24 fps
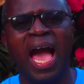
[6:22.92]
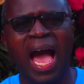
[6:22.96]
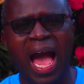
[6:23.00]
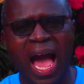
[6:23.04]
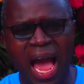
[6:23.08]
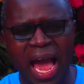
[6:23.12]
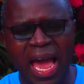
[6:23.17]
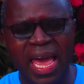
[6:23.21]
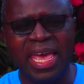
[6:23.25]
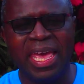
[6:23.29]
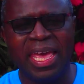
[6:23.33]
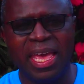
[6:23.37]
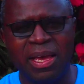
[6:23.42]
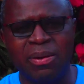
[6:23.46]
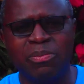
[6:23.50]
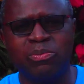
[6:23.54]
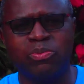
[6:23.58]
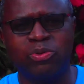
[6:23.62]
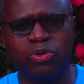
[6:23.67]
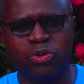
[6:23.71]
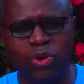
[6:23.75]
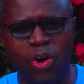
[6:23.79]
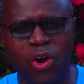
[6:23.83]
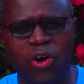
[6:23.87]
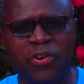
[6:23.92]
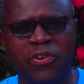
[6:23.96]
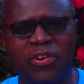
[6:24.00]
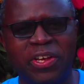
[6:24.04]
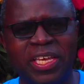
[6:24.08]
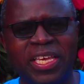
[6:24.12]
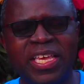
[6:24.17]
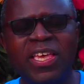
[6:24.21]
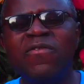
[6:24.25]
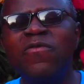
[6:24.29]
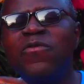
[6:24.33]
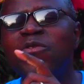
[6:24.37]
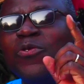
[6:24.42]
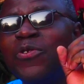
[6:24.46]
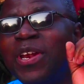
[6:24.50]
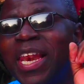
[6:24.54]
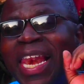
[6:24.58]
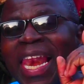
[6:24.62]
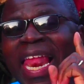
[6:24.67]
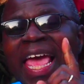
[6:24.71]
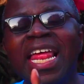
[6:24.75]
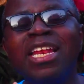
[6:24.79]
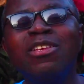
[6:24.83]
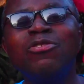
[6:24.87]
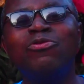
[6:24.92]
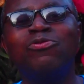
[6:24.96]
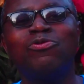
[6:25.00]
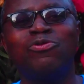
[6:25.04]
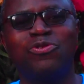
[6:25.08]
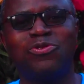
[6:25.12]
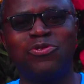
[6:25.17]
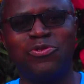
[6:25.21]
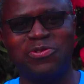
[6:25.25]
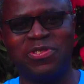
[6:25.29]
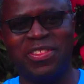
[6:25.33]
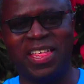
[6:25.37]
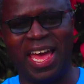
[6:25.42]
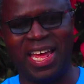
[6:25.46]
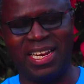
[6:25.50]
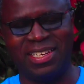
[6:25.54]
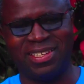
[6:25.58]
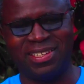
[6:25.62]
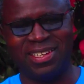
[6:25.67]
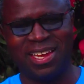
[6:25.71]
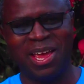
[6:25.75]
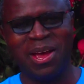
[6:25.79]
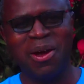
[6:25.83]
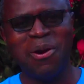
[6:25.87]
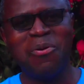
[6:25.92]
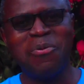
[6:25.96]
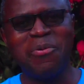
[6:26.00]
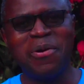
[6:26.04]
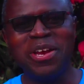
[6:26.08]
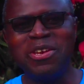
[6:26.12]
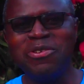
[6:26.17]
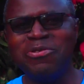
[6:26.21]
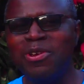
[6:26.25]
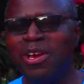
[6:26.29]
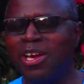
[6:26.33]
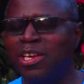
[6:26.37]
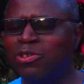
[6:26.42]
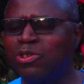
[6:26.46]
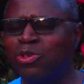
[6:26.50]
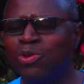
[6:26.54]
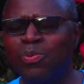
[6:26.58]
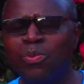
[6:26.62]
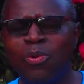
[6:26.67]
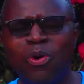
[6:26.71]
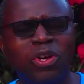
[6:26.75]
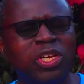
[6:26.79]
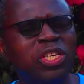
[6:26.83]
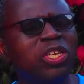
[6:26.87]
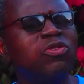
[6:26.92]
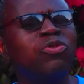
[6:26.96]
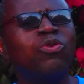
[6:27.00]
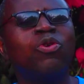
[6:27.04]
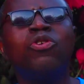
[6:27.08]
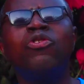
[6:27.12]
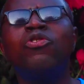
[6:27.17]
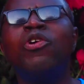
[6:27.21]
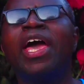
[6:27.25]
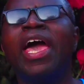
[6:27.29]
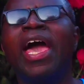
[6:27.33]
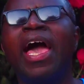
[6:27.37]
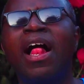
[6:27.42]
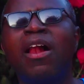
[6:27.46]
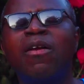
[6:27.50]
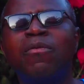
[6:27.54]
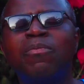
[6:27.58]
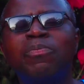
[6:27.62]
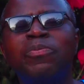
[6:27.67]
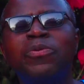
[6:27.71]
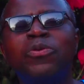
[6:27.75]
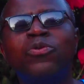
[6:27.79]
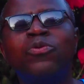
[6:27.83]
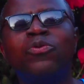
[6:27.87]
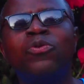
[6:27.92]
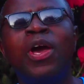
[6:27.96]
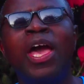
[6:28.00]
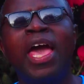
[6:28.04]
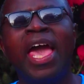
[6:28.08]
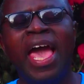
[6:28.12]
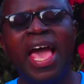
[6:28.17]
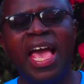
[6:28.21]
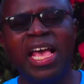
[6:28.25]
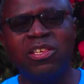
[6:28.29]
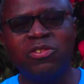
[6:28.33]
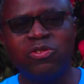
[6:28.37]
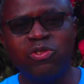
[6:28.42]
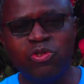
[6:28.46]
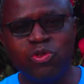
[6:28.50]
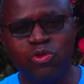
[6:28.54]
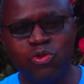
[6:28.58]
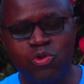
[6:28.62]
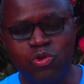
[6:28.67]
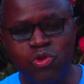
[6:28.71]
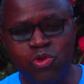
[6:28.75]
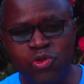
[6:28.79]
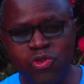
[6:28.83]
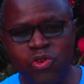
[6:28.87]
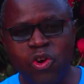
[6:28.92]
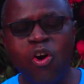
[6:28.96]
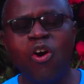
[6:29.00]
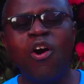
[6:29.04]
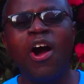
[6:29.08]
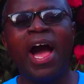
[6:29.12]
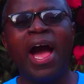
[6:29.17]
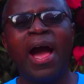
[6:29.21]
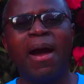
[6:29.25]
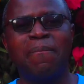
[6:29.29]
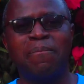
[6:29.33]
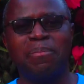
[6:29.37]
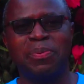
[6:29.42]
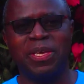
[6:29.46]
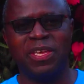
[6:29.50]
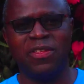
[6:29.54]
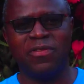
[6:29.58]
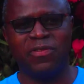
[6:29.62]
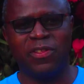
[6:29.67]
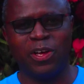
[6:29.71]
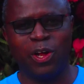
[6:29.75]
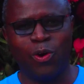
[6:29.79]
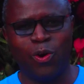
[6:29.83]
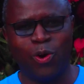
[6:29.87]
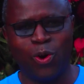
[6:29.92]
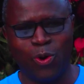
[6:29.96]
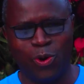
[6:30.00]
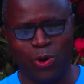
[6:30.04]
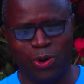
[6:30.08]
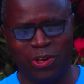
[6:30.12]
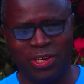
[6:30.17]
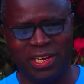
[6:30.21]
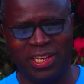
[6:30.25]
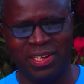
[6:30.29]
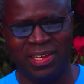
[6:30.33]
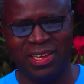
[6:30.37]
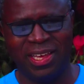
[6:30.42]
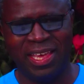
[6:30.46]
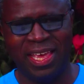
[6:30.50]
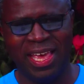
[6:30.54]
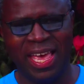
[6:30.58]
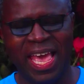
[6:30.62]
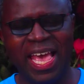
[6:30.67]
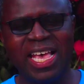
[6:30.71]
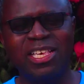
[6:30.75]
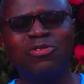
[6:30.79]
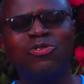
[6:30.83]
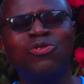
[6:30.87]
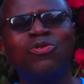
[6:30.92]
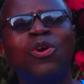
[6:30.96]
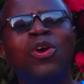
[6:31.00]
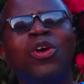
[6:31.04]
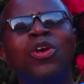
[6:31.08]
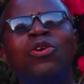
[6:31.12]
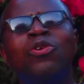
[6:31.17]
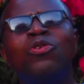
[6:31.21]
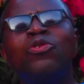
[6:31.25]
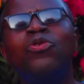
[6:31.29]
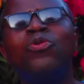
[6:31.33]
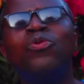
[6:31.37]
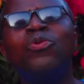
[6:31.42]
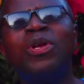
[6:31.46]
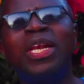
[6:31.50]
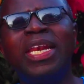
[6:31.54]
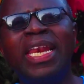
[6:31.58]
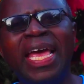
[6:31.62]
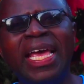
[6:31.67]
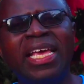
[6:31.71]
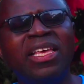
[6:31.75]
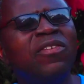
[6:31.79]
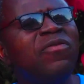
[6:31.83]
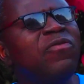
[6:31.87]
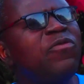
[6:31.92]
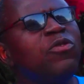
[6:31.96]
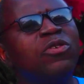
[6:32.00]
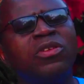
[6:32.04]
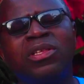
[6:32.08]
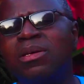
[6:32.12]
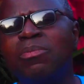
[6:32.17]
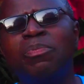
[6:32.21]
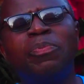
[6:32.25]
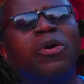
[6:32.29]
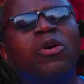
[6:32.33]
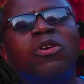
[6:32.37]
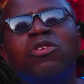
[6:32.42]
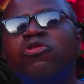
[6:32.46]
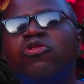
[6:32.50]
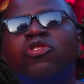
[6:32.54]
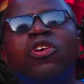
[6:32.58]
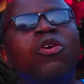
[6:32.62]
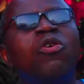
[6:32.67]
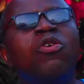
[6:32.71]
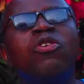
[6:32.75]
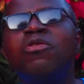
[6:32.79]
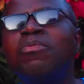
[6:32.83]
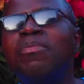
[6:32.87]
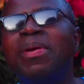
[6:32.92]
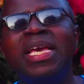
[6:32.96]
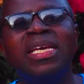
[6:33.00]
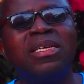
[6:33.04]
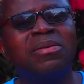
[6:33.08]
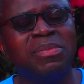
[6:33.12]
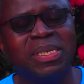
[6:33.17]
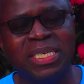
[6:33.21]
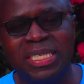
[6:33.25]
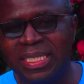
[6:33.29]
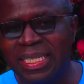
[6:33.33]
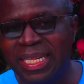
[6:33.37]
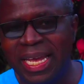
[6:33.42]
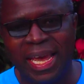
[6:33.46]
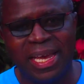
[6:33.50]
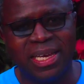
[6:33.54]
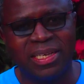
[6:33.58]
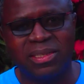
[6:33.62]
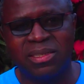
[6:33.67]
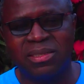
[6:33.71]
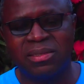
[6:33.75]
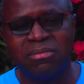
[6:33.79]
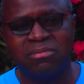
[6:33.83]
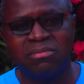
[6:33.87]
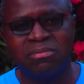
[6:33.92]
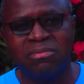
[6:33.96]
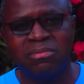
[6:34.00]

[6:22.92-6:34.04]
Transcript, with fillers: I am sorry. If you learn to do that when you are small, it's going to help you as you grow up in the Lord. As you, you if you, because you're going to make mistakes.